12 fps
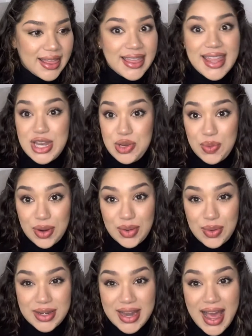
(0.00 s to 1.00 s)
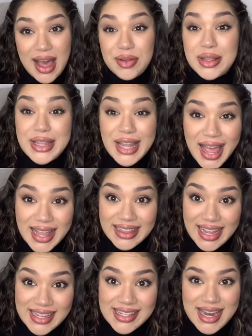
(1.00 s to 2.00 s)
then you are going to have a lot
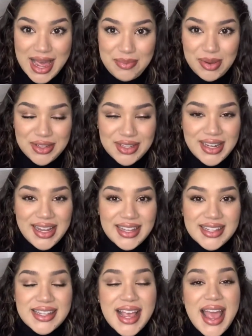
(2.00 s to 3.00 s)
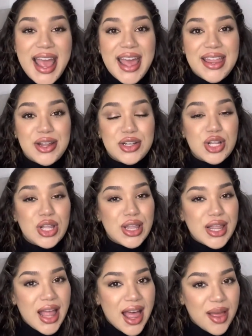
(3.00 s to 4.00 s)
less time on your hands and there's a
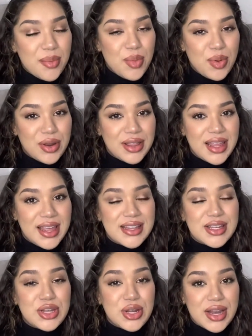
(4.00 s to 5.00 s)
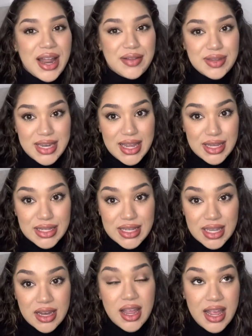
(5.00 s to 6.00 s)
lot more things that you're going to have to take
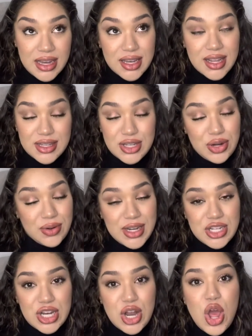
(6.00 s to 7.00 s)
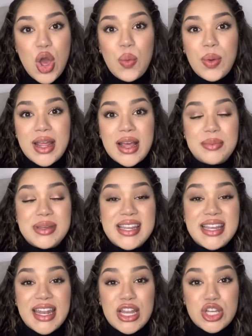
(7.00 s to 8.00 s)
into consideration when it comes to
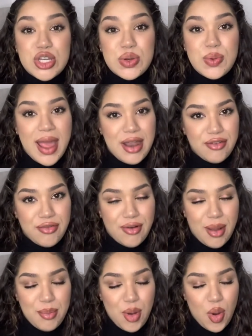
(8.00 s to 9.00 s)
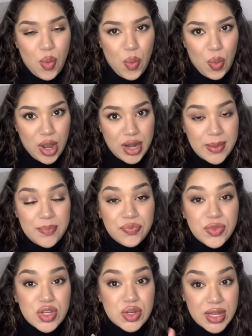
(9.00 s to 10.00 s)
getting to and from work.
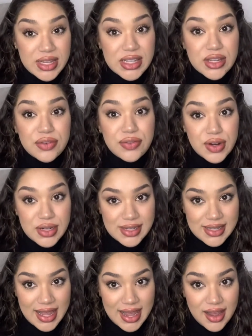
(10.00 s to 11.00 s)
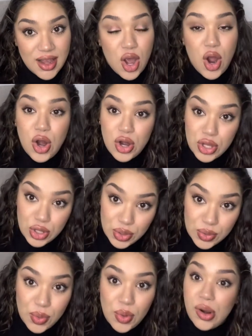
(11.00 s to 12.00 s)
So that's the first thing. Are you
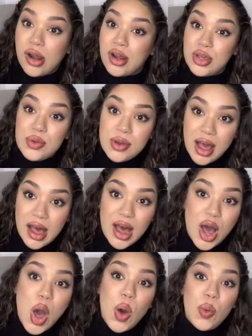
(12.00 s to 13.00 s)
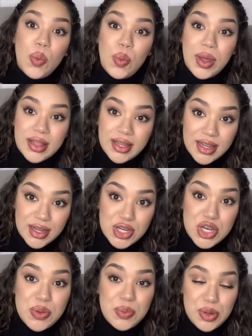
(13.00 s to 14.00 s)
or are you not willing
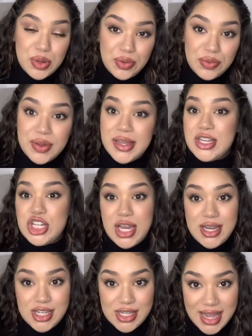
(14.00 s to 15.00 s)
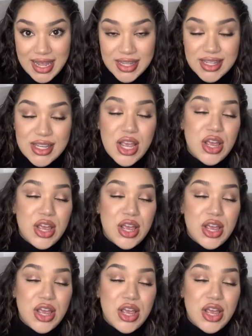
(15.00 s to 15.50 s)
to move and change states